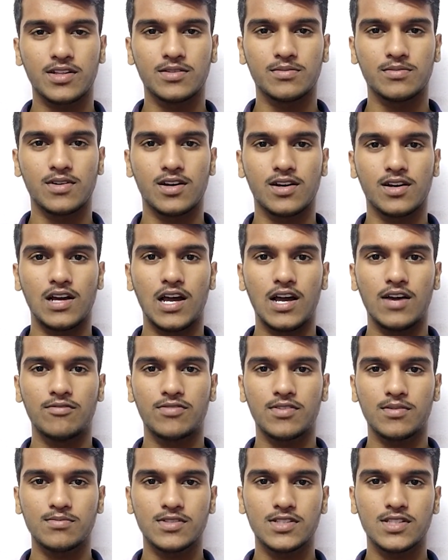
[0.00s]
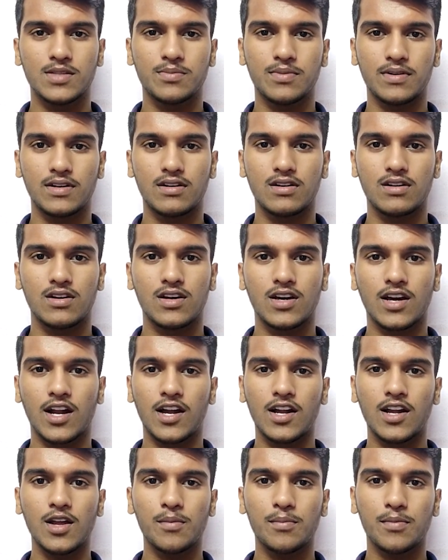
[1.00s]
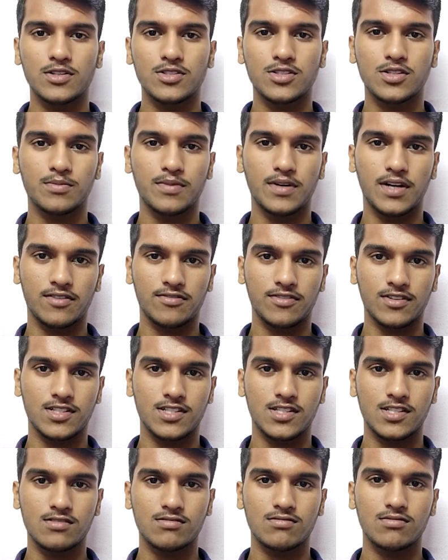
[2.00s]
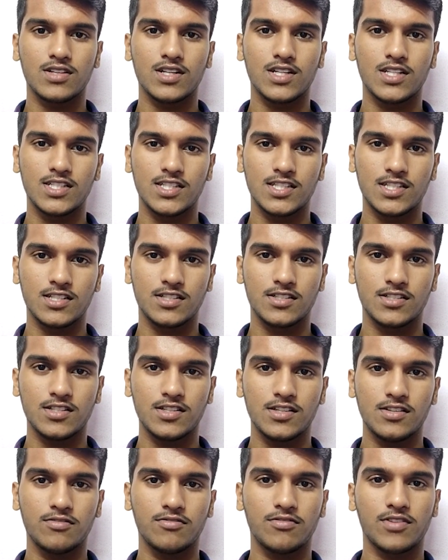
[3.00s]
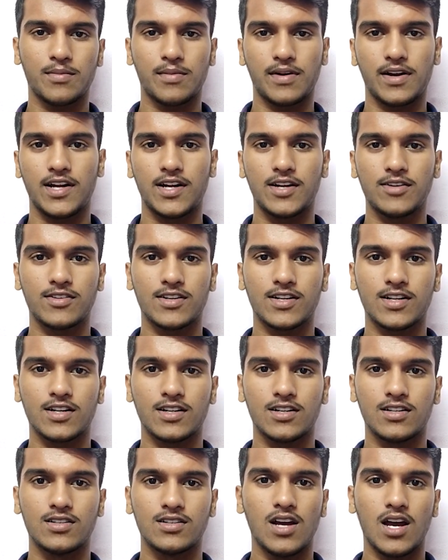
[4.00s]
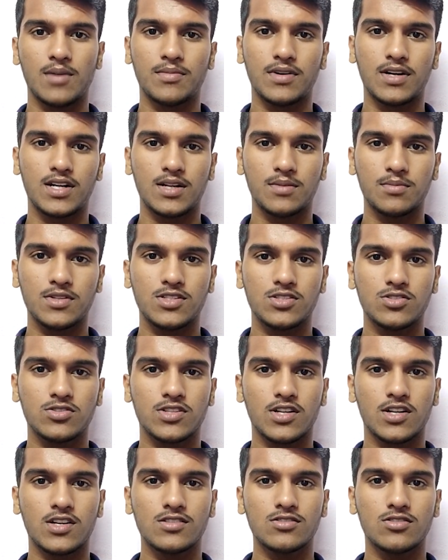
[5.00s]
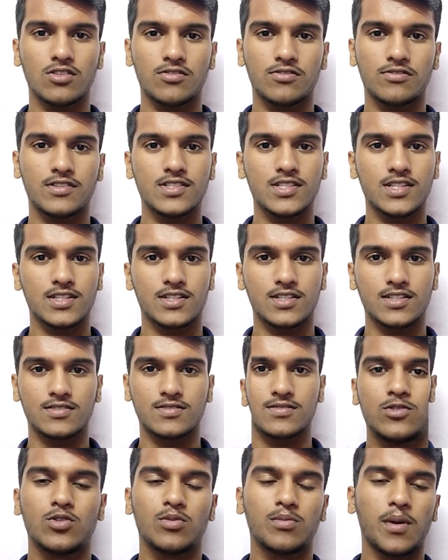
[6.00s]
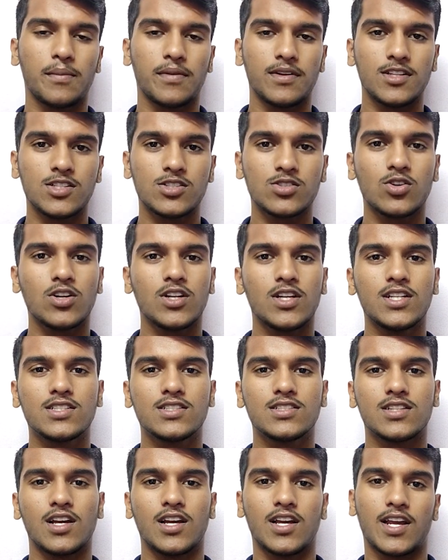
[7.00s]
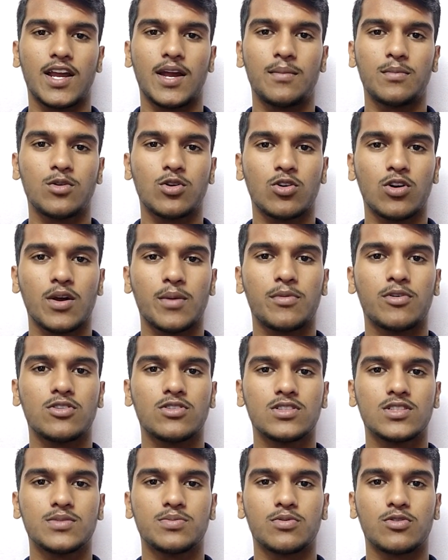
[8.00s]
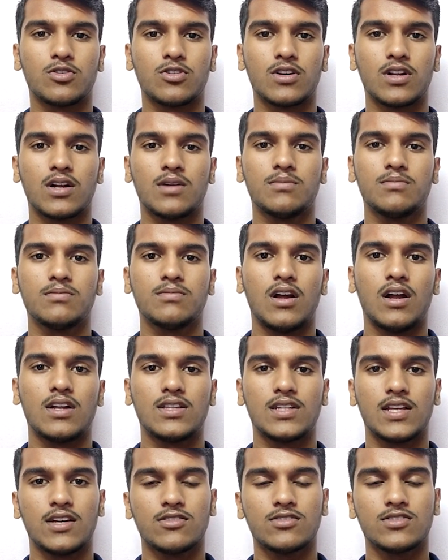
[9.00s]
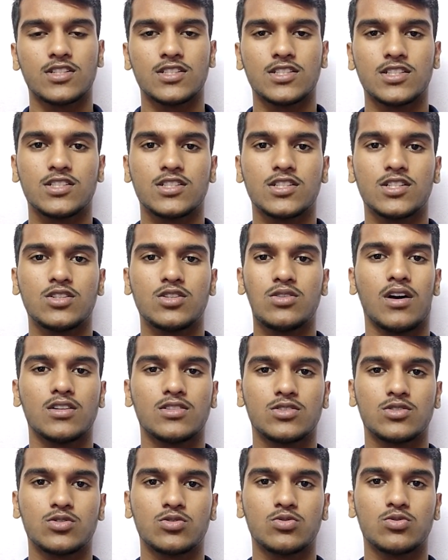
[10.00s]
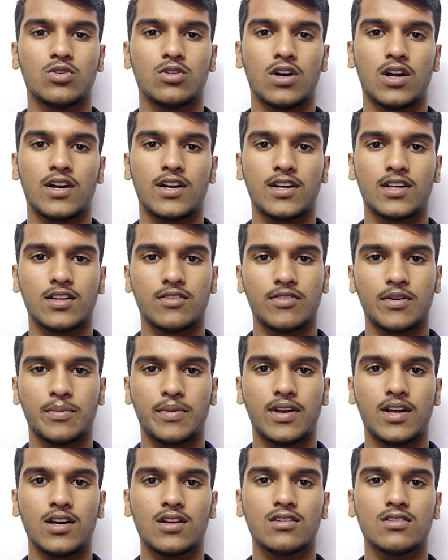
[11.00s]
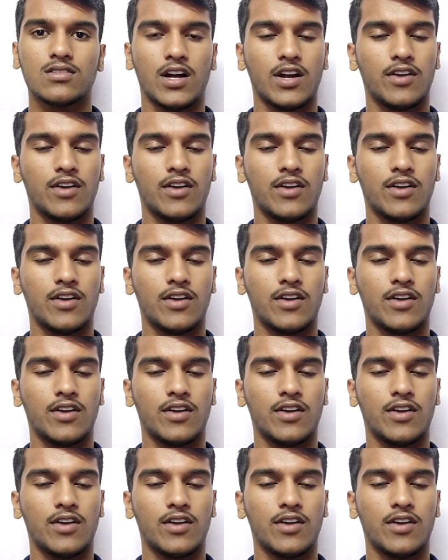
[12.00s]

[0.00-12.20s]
Pradyumna. I am from Siddhipet. Currently, I am pursuing B.Tech first year in C S E from N I T Warangal, and my dream is to settle in software sector. Through my mother's colleagues, I came to know about this program, and they have suggested us to attend the webinar.